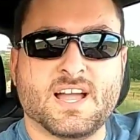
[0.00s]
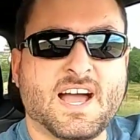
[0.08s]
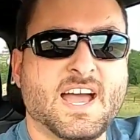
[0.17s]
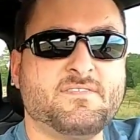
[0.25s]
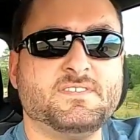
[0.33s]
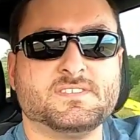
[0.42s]
I
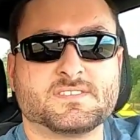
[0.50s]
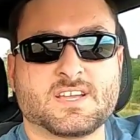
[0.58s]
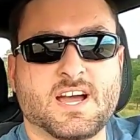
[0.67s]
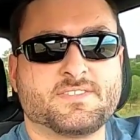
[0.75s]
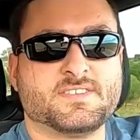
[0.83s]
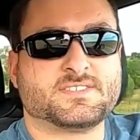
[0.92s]
haven't
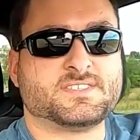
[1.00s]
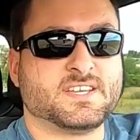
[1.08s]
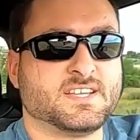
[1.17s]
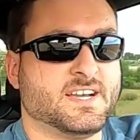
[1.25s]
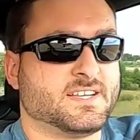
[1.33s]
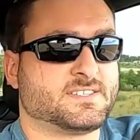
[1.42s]
got this
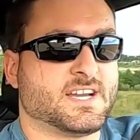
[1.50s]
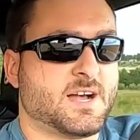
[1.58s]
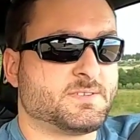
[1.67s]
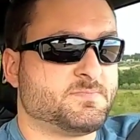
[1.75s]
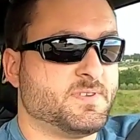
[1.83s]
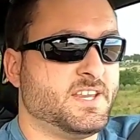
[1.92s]
thing like
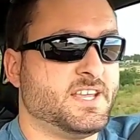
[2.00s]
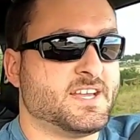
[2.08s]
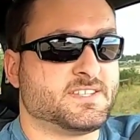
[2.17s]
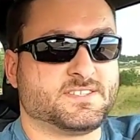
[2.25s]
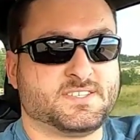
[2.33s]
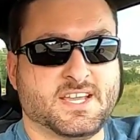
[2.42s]
top speed
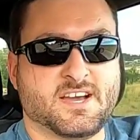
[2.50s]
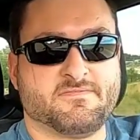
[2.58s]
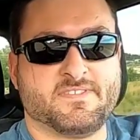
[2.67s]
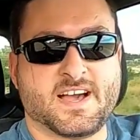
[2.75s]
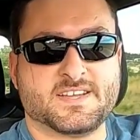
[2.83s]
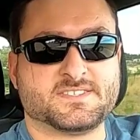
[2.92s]
yet to see how
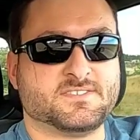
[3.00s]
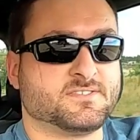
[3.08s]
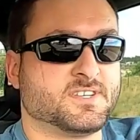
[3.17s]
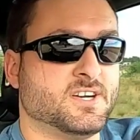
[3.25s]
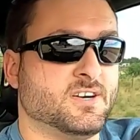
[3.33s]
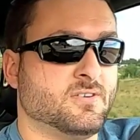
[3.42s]
fast it'll
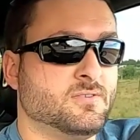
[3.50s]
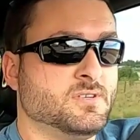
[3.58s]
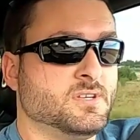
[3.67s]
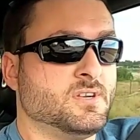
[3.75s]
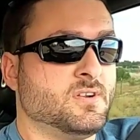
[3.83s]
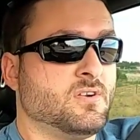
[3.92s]
go
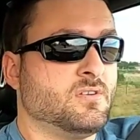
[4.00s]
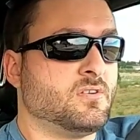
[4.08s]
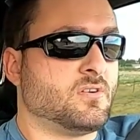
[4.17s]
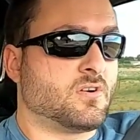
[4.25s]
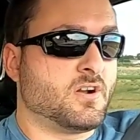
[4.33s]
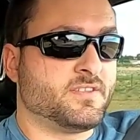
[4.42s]

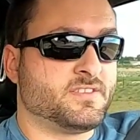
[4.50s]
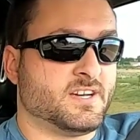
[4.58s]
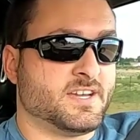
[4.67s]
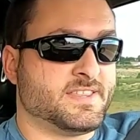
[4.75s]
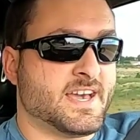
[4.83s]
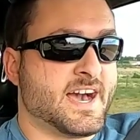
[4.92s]
or anything
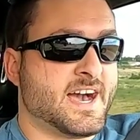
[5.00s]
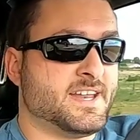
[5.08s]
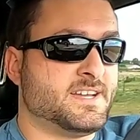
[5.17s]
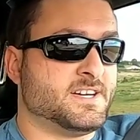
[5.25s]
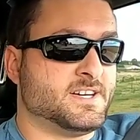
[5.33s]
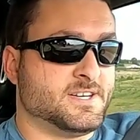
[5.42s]
like that.